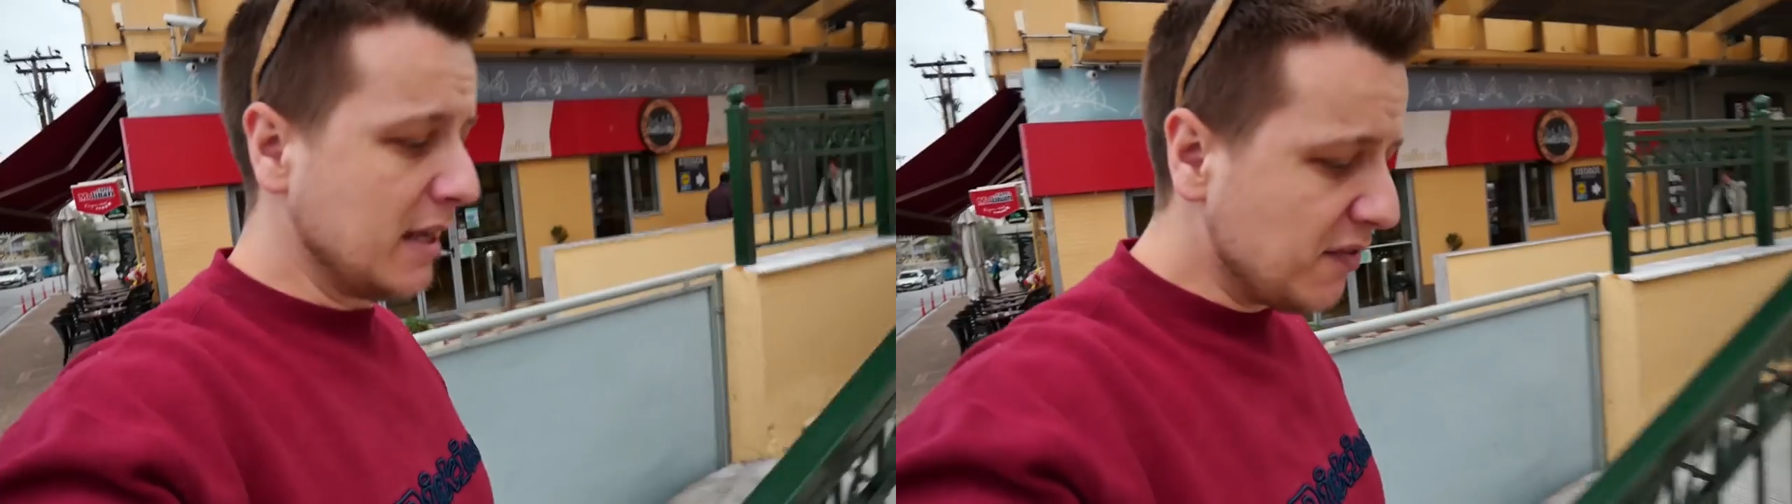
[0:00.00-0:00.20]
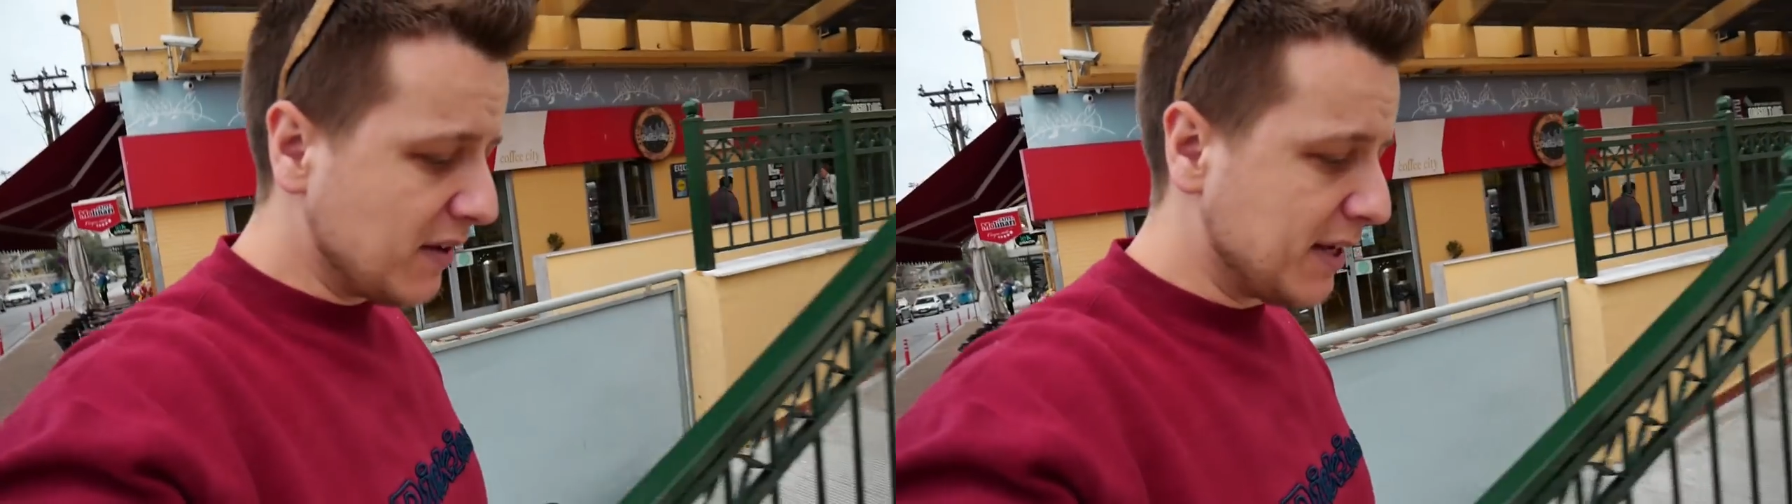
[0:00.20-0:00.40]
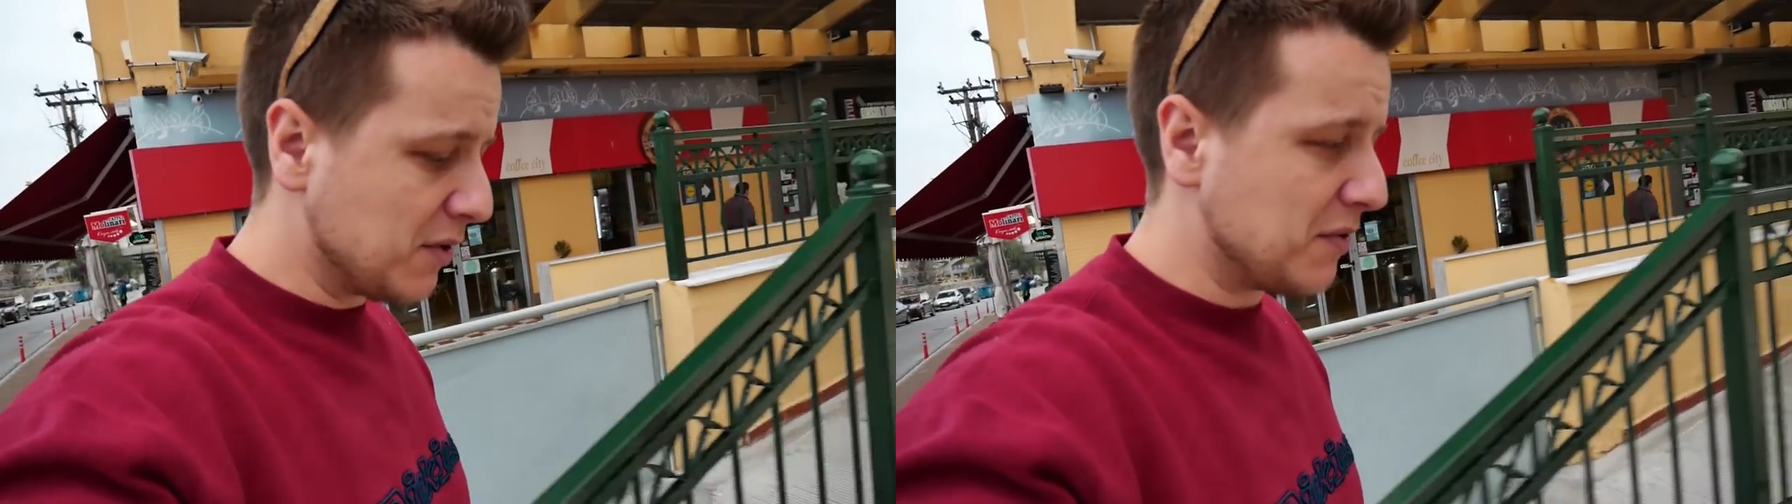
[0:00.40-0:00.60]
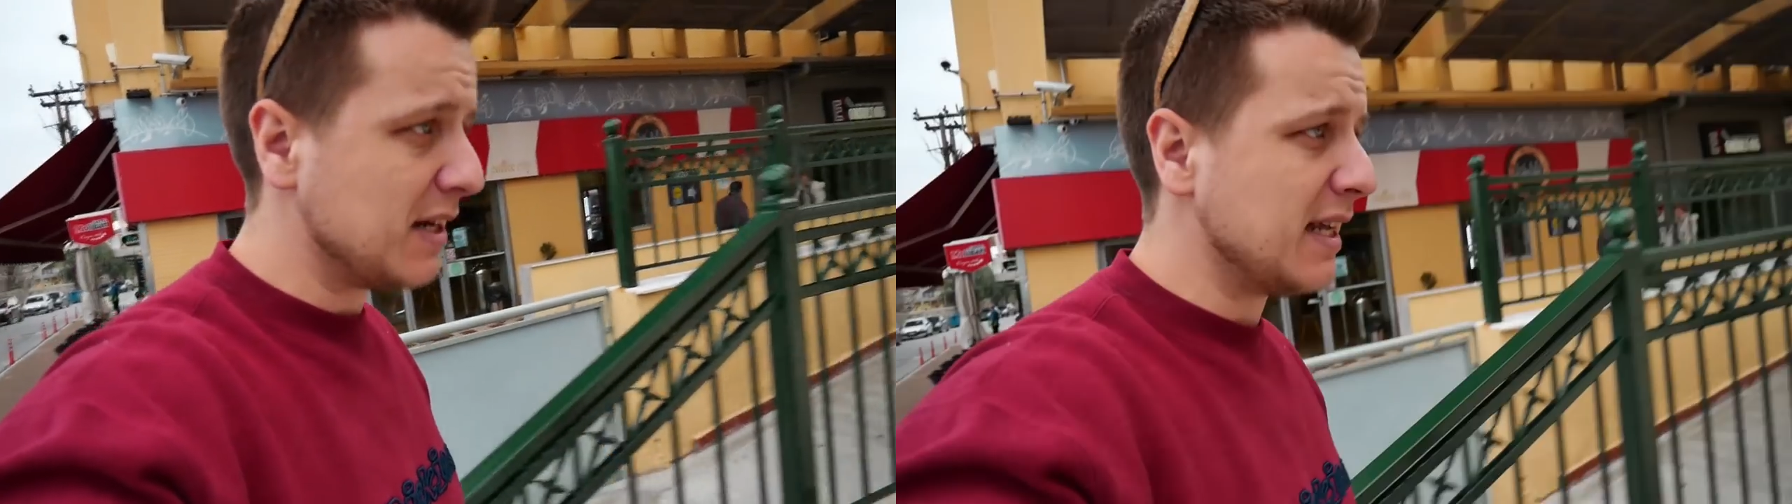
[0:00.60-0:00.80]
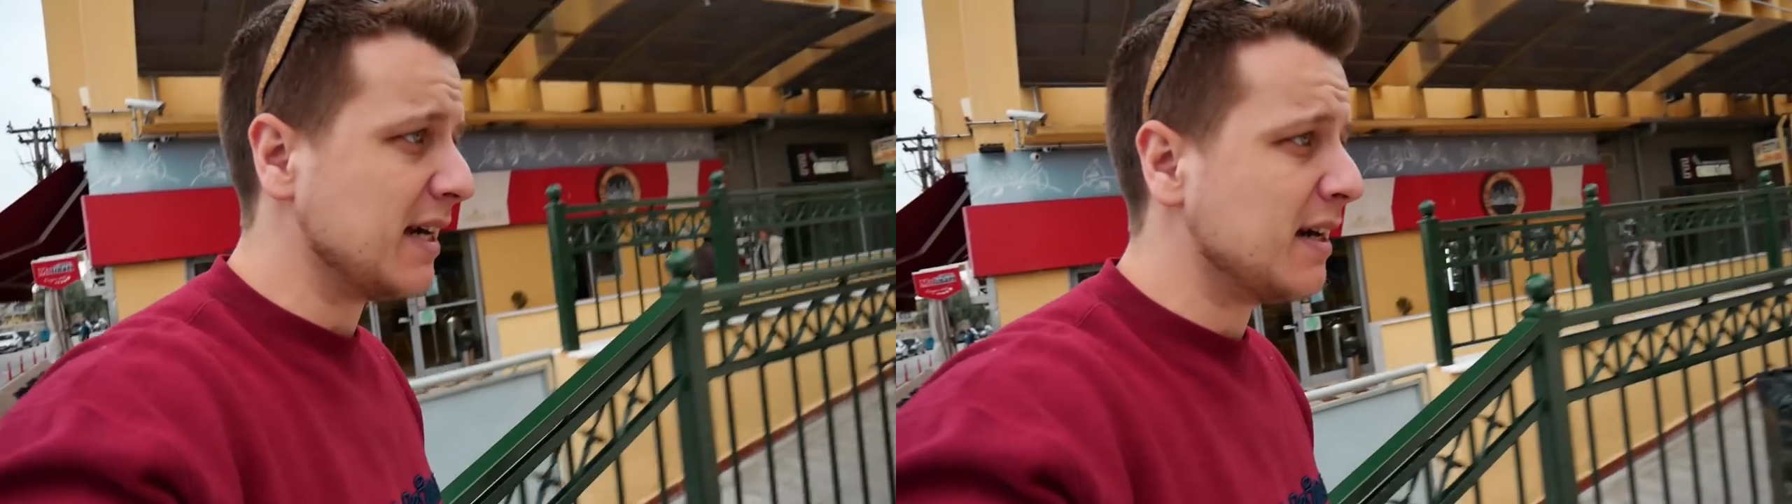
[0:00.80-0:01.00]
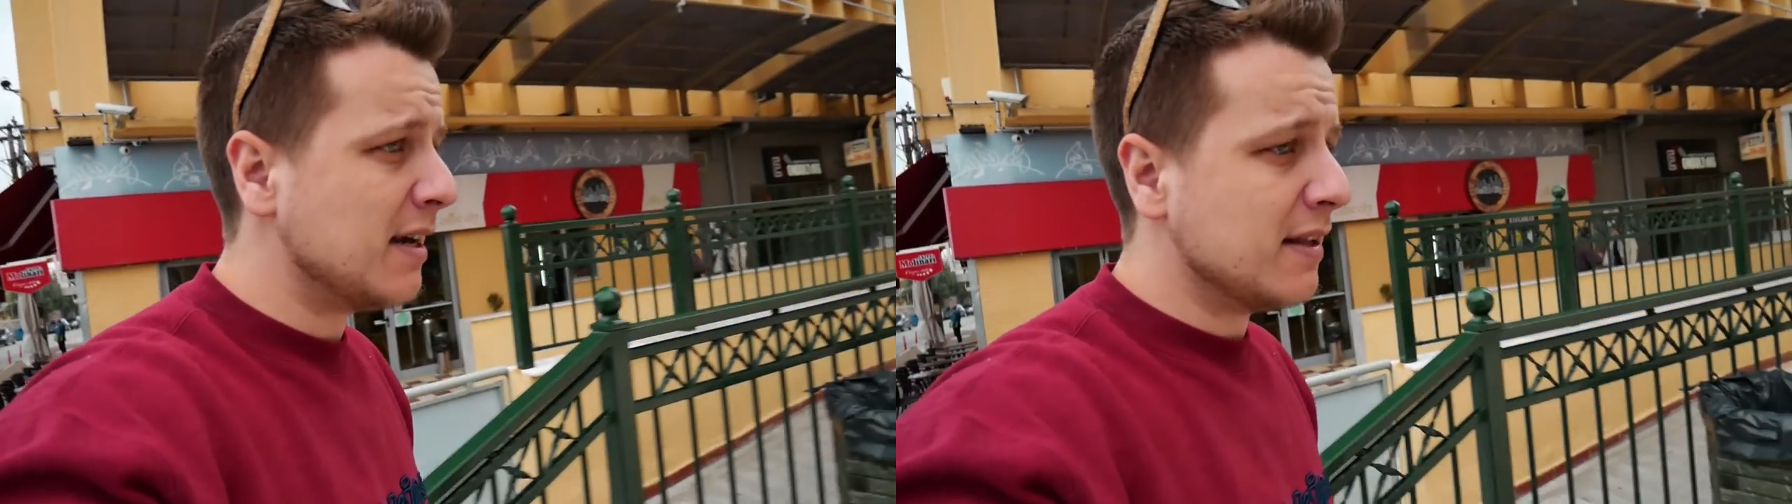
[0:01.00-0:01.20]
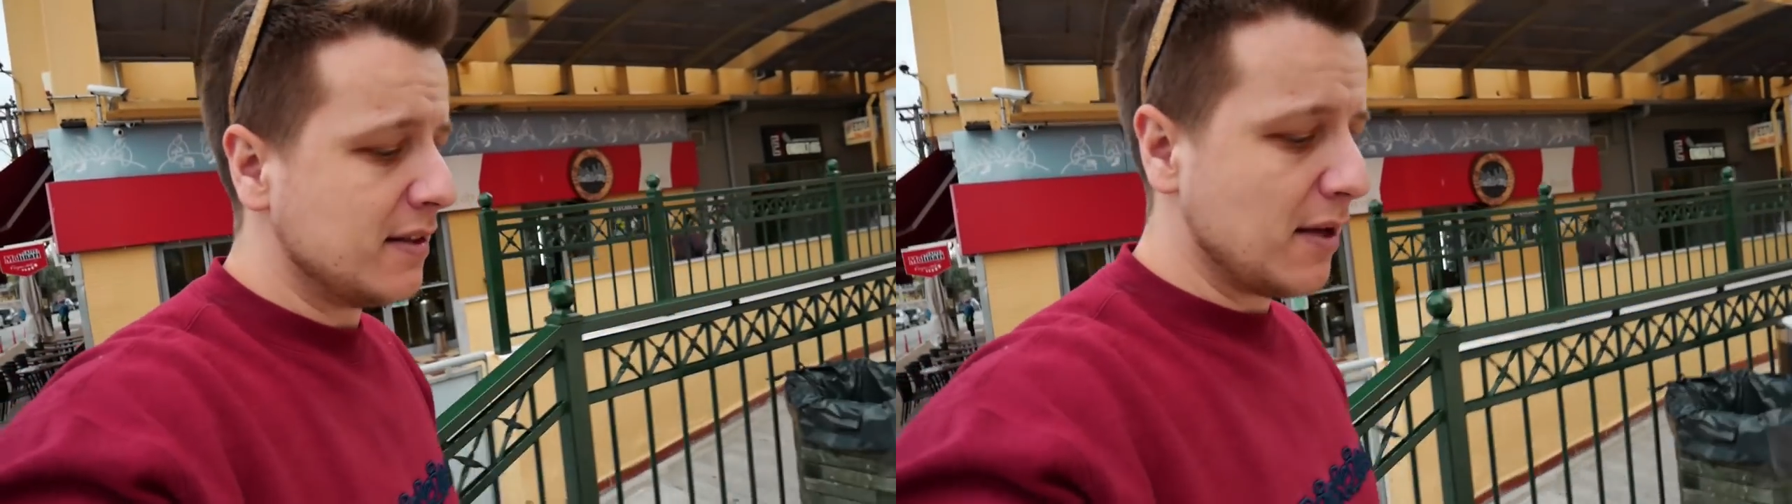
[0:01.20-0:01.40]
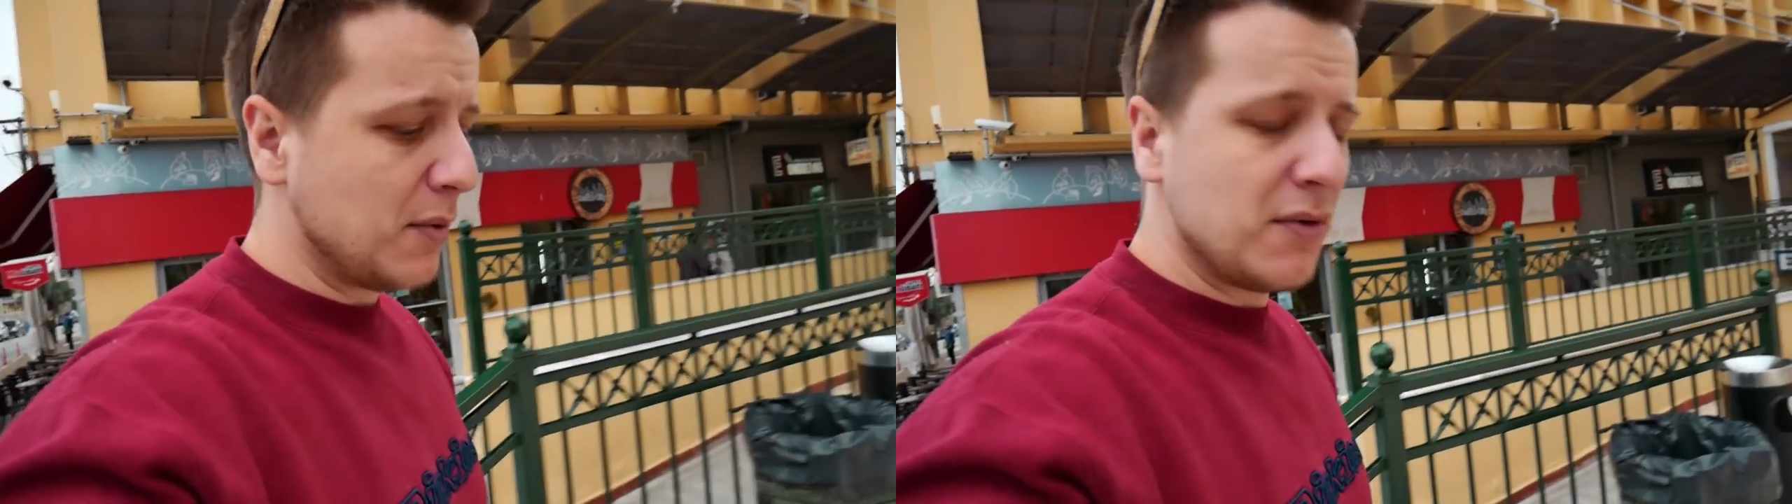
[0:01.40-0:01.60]
evening already here
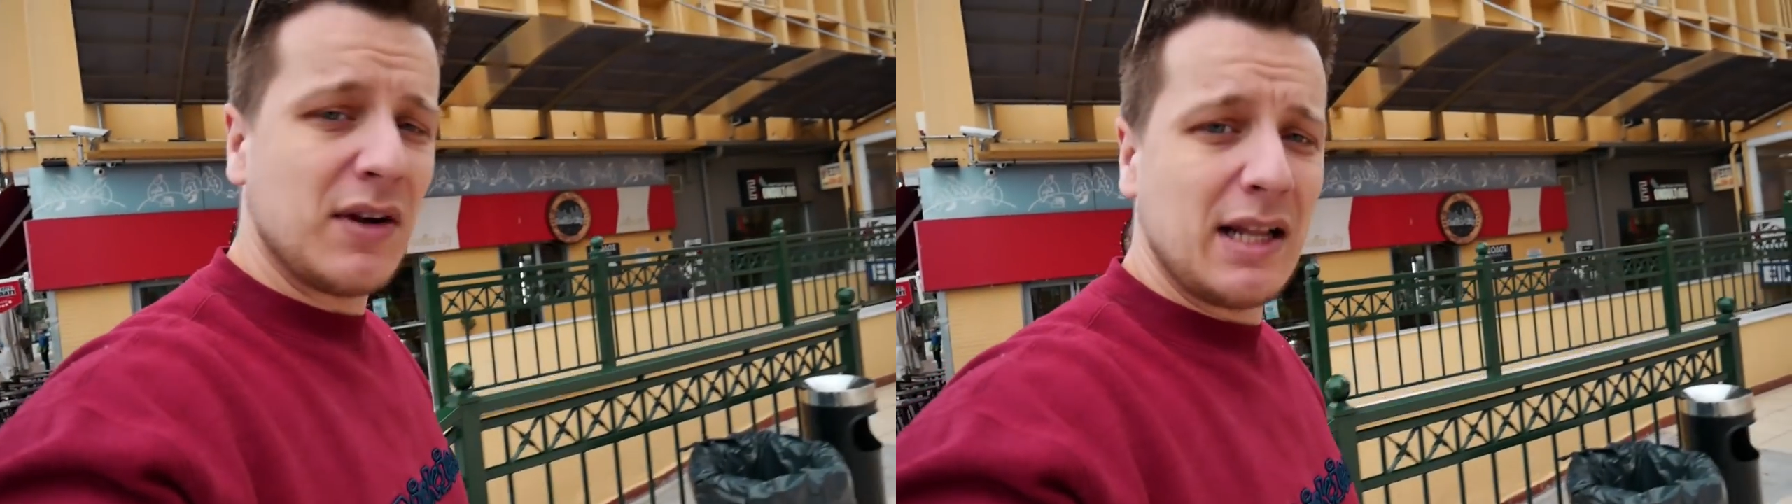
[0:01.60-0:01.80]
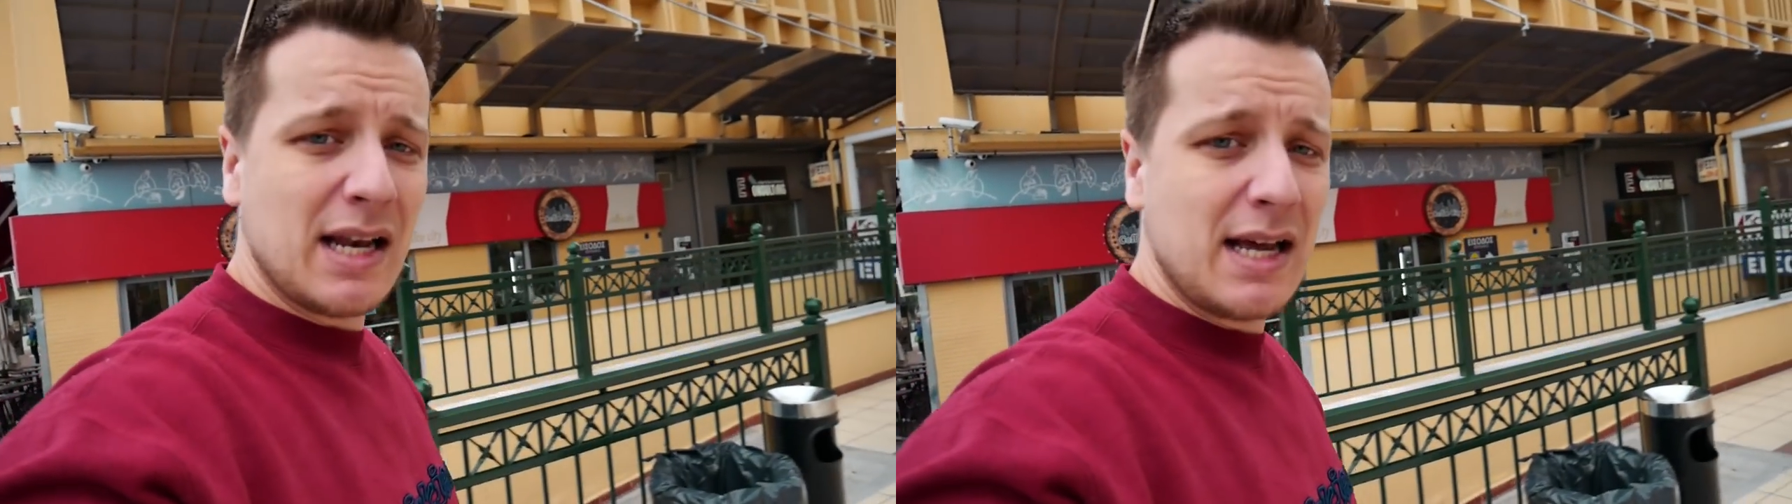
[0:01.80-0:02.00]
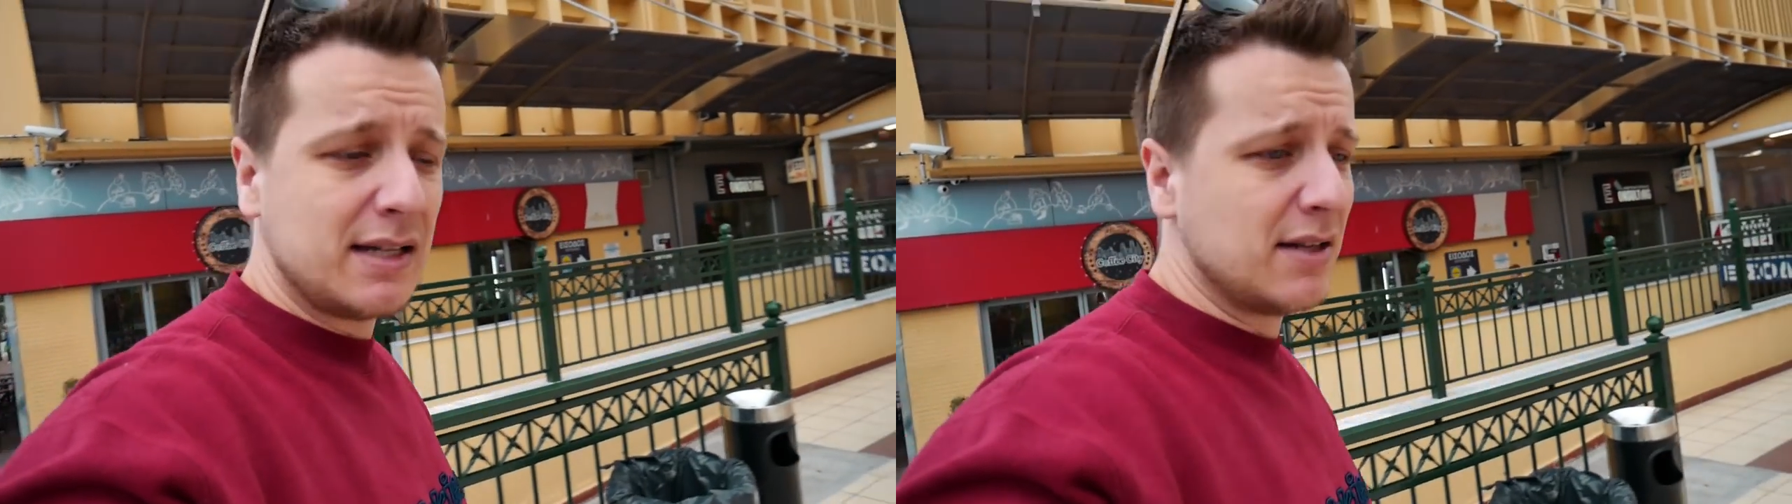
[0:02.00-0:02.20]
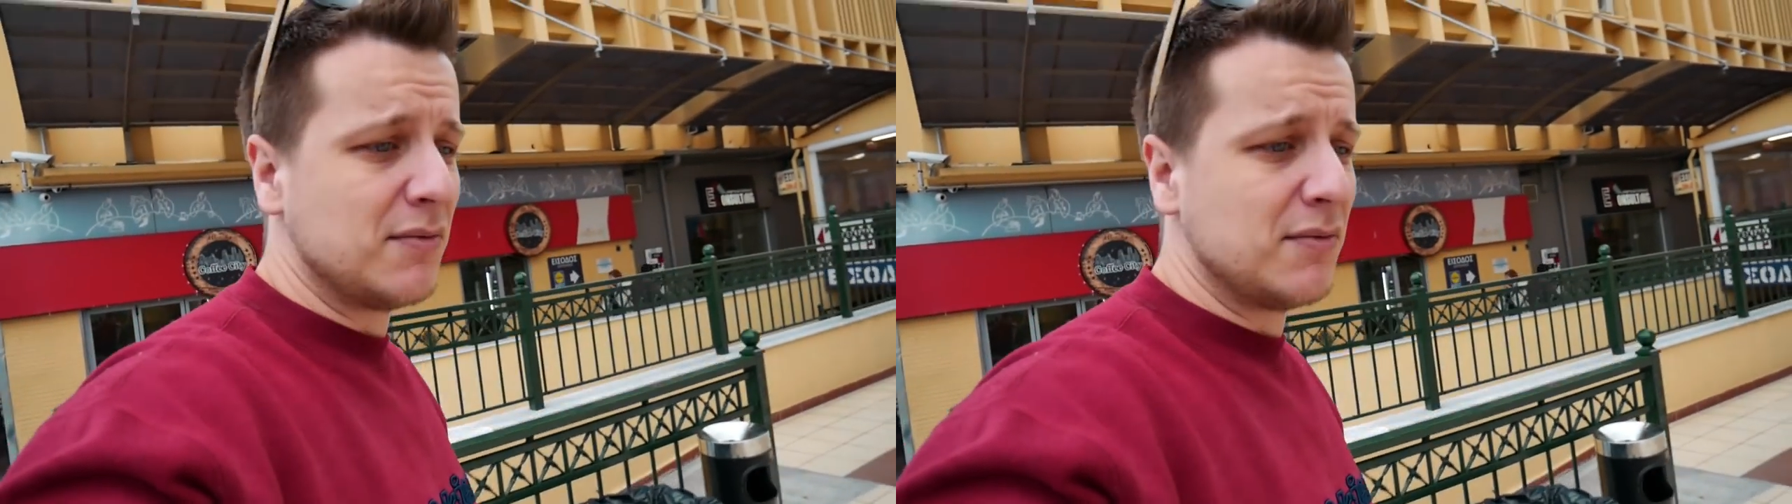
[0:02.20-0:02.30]
that we really liked,